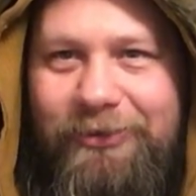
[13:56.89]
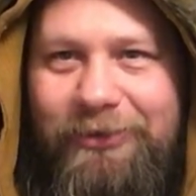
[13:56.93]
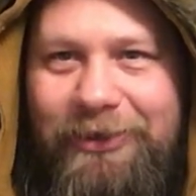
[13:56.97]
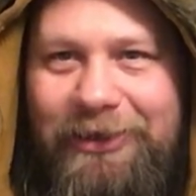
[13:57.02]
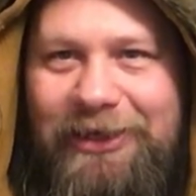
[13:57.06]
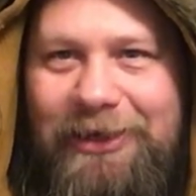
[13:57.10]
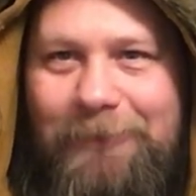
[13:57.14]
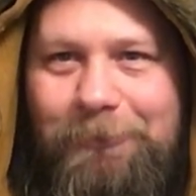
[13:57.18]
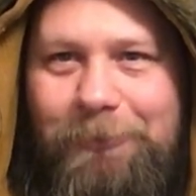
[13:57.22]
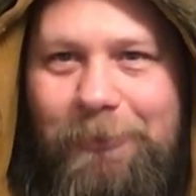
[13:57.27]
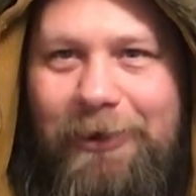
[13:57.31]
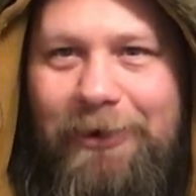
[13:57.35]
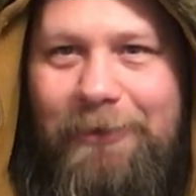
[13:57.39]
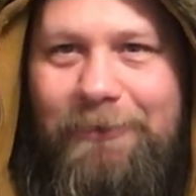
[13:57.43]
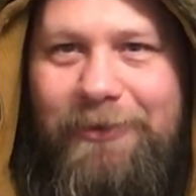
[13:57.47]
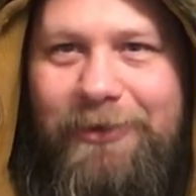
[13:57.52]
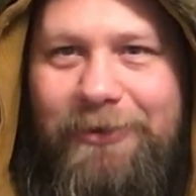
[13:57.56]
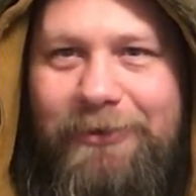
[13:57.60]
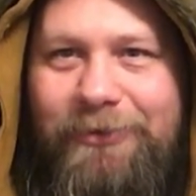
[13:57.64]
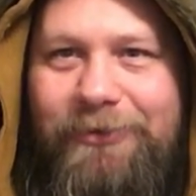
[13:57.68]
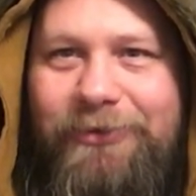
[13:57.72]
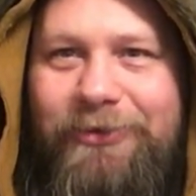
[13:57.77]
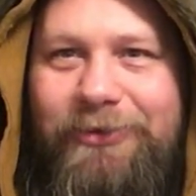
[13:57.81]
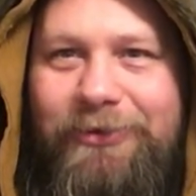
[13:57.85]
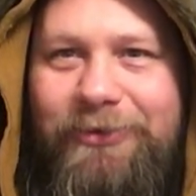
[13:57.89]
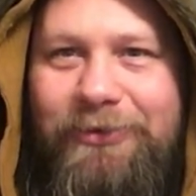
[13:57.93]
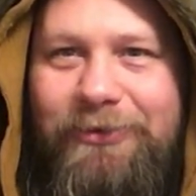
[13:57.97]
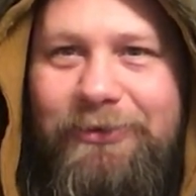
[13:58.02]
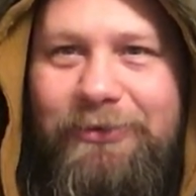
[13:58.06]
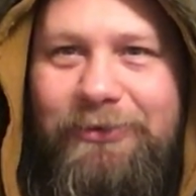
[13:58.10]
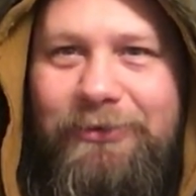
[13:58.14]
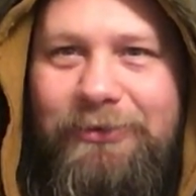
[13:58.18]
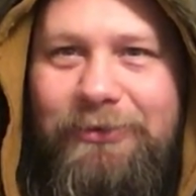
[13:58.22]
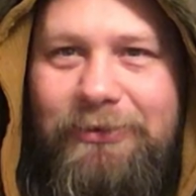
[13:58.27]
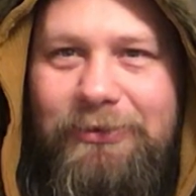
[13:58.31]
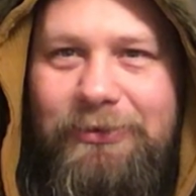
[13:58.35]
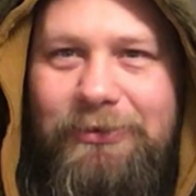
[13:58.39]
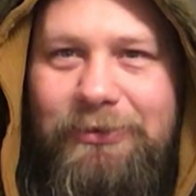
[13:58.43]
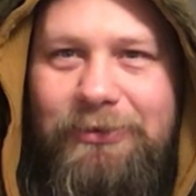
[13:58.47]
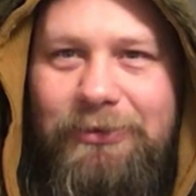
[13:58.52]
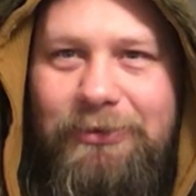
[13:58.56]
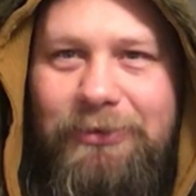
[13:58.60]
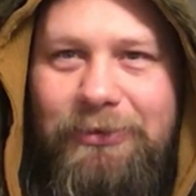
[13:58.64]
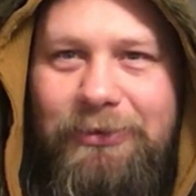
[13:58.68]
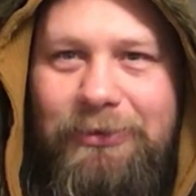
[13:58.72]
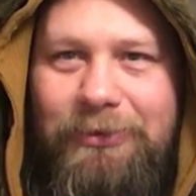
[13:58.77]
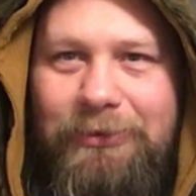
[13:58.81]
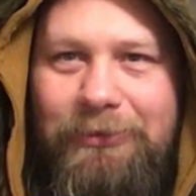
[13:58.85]
in an apartment.
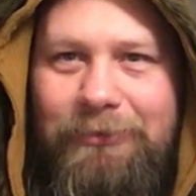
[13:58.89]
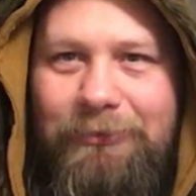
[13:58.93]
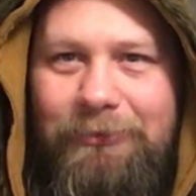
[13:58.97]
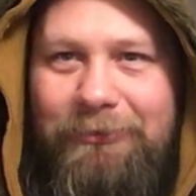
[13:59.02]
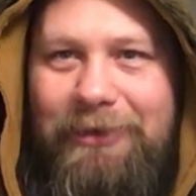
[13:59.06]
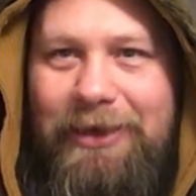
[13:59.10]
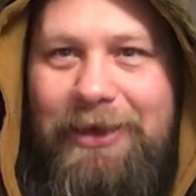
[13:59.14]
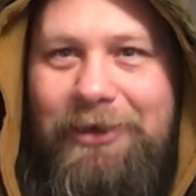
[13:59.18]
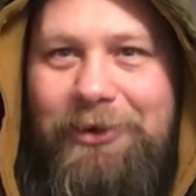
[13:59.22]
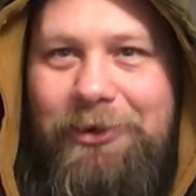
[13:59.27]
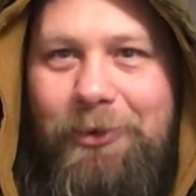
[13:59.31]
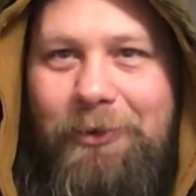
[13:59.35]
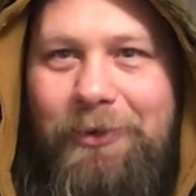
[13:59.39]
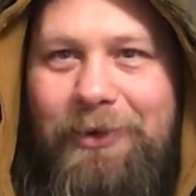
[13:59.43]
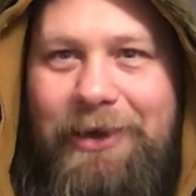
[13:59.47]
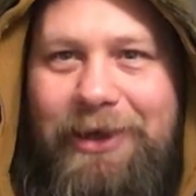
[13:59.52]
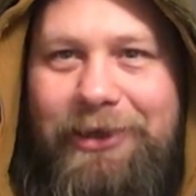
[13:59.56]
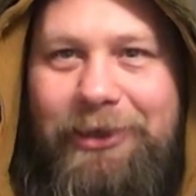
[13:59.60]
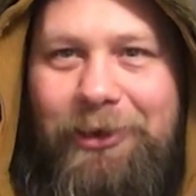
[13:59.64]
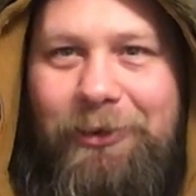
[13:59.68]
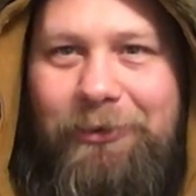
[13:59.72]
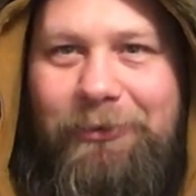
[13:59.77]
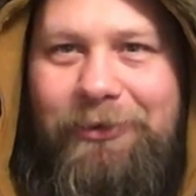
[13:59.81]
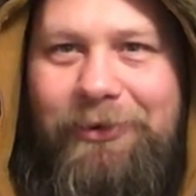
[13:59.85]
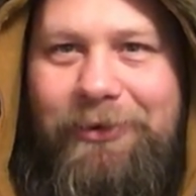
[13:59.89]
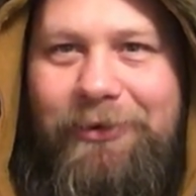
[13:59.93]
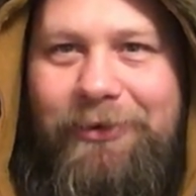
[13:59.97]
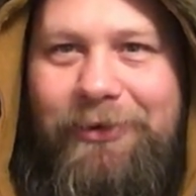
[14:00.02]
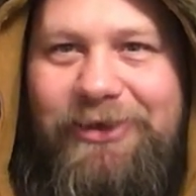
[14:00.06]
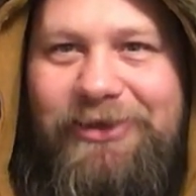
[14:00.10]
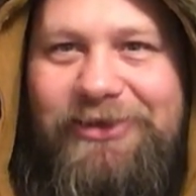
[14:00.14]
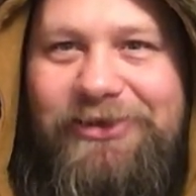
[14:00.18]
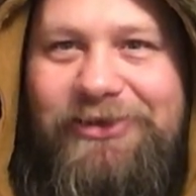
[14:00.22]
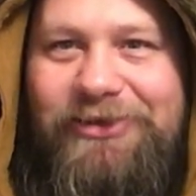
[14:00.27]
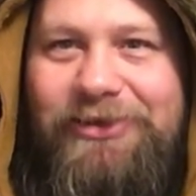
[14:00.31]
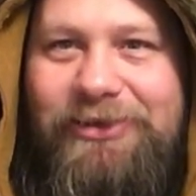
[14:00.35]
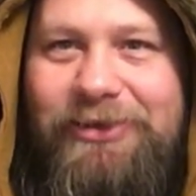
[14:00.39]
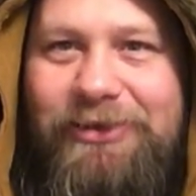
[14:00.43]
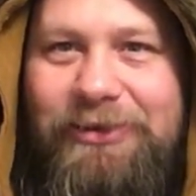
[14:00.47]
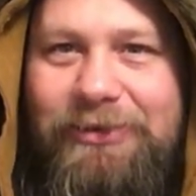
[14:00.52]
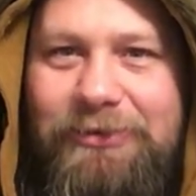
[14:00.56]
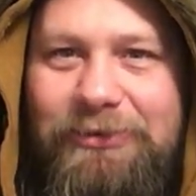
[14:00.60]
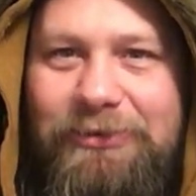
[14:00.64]
Glad no one got killed in this.